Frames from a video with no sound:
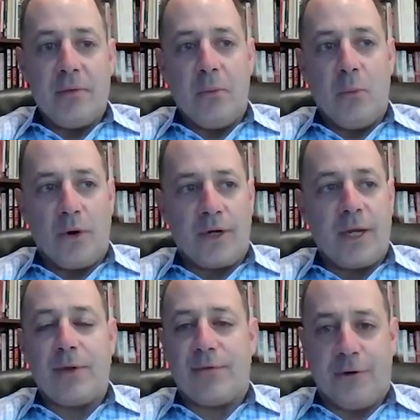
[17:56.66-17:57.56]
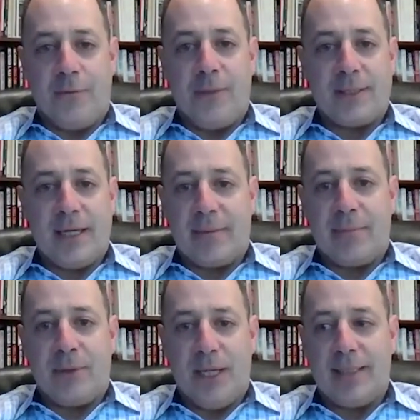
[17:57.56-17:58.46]
working with a firm that's got a
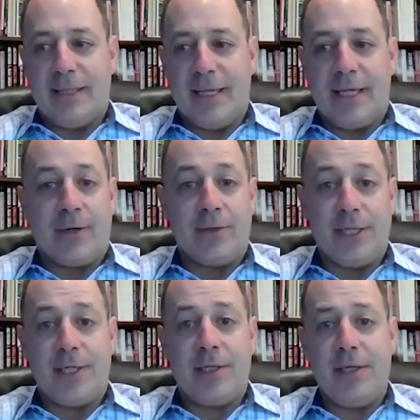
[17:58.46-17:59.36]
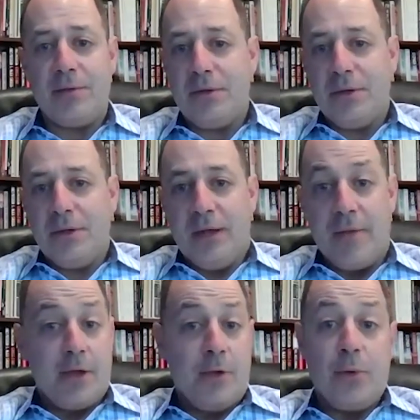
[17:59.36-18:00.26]
plan that they can articulate
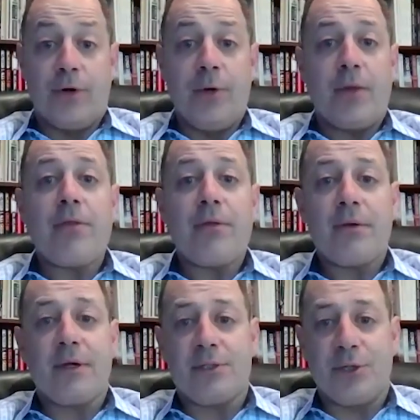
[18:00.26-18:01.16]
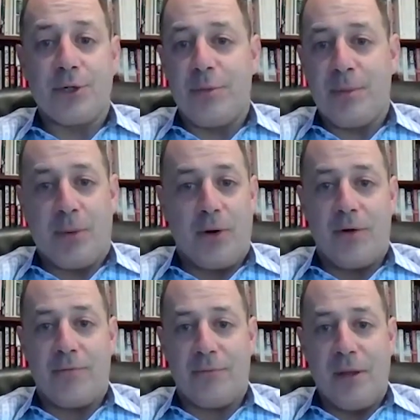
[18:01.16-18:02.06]
and that you agree with, because you're going to be part
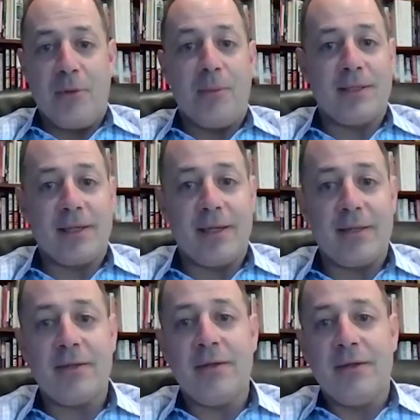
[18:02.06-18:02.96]
of implementing it.